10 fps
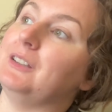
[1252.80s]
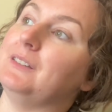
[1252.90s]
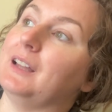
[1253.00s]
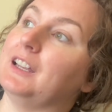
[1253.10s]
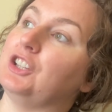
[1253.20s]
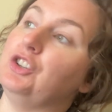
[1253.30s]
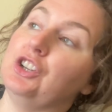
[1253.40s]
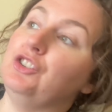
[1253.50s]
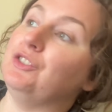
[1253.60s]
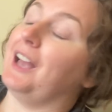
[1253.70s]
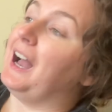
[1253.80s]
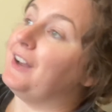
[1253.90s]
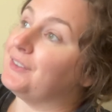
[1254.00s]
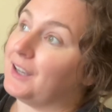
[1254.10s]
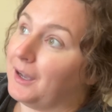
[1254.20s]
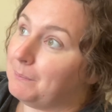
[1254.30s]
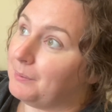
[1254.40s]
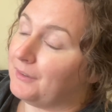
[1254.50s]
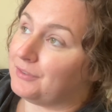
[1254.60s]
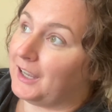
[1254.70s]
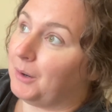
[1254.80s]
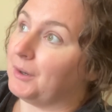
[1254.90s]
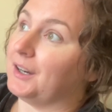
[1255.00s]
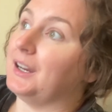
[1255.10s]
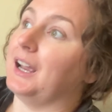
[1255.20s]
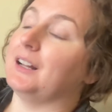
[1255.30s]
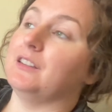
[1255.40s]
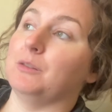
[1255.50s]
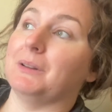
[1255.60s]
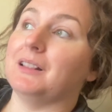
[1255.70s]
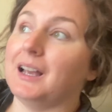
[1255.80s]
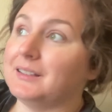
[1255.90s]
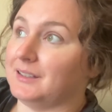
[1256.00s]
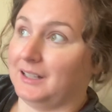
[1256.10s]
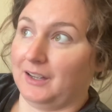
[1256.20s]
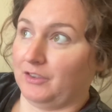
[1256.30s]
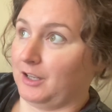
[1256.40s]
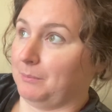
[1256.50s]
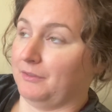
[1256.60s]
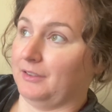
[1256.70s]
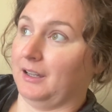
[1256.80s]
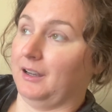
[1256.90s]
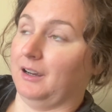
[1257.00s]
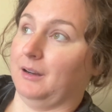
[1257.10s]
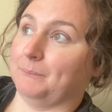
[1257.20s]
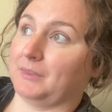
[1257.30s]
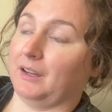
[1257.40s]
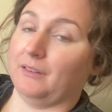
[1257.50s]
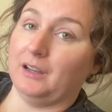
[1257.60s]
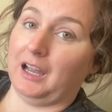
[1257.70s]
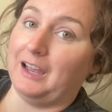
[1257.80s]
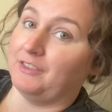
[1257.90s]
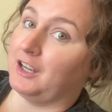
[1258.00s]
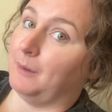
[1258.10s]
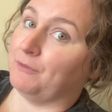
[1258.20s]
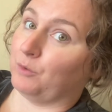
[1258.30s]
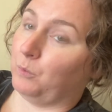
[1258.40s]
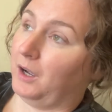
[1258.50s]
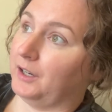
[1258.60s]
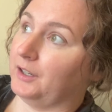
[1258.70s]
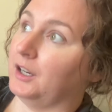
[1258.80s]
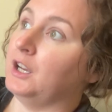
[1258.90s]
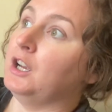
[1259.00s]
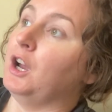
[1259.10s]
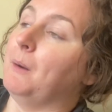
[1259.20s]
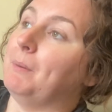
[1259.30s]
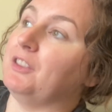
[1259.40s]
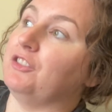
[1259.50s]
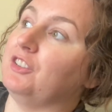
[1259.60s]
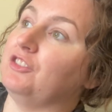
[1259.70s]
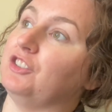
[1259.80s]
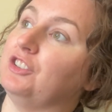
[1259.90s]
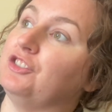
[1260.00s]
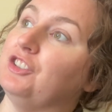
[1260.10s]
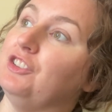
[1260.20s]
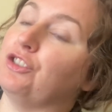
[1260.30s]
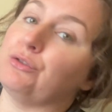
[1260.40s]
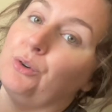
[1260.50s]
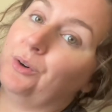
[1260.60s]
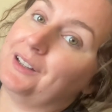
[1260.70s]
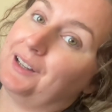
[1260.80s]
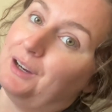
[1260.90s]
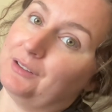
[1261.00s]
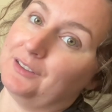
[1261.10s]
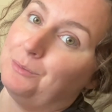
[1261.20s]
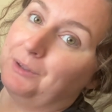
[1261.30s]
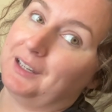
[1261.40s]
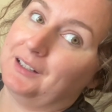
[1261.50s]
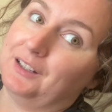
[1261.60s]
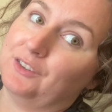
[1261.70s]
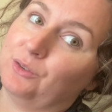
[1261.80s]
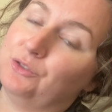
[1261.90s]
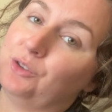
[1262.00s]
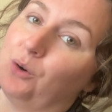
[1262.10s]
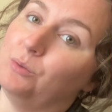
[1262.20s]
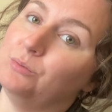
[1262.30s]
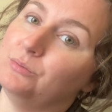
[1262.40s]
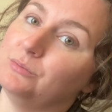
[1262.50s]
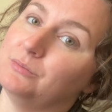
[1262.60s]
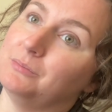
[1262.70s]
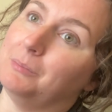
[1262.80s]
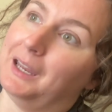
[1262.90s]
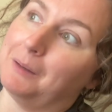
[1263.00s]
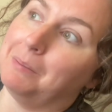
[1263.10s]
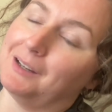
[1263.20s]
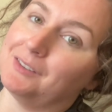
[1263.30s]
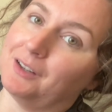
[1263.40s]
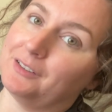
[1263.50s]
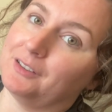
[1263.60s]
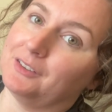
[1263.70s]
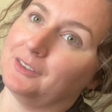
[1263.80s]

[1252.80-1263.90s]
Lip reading: like, you can use a half a cup of flour and a little bit less than half a cup of half a cup for water. But you're just throwing it out in the beginning. So don't make a big starter to